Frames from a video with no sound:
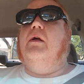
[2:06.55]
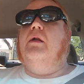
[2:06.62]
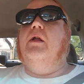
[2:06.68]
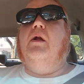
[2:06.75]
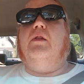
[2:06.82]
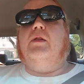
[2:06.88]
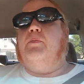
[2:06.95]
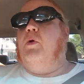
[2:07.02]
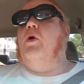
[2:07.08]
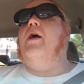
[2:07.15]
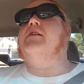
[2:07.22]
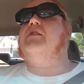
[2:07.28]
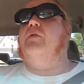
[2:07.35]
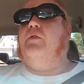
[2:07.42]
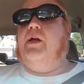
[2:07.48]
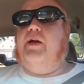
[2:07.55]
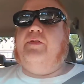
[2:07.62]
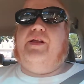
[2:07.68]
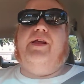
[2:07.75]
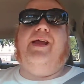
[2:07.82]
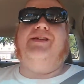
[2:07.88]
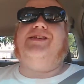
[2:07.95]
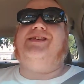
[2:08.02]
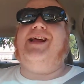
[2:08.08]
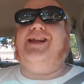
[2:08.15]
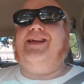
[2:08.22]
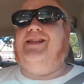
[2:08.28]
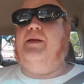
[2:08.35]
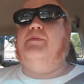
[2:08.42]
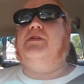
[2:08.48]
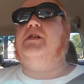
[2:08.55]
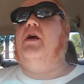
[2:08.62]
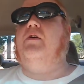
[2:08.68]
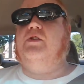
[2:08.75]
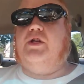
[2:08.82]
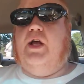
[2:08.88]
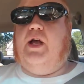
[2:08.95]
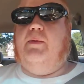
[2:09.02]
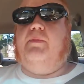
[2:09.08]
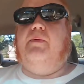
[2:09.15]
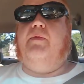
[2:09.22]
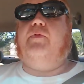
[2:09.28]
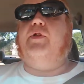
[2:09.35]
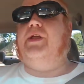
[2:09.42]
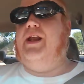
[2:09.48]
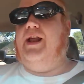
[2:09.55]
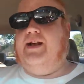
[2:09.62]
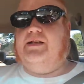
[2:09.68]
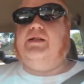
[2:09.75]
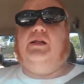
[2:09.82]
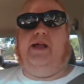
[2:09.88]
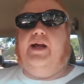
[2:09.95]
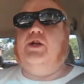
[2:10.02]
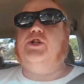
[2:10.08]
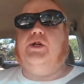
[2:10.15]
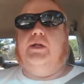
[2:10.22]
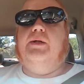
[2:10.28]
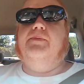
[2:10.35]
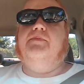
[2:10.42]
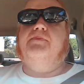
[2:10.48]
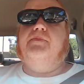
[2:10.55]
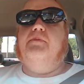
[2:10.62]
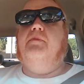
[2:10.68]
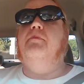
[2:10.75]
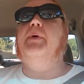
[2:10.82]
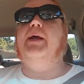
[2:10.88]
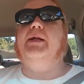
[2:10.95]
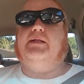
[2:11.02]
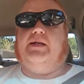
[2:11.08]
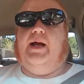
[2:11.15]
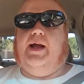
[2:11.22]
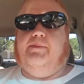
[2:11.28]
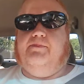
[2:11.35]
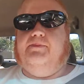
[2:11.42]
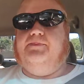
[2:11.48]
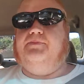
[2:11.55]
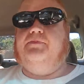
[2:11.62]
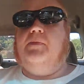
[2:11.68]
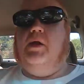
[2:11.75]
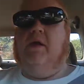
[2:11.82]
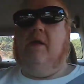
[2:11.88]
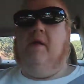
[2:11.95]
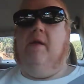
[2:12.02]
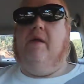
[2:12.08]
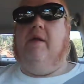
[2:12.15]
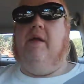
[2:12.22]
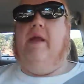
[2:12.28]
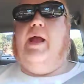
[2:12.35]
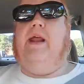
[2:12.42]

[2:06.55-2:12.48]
You know, the progressive left is setting themselves up for the next election, big time.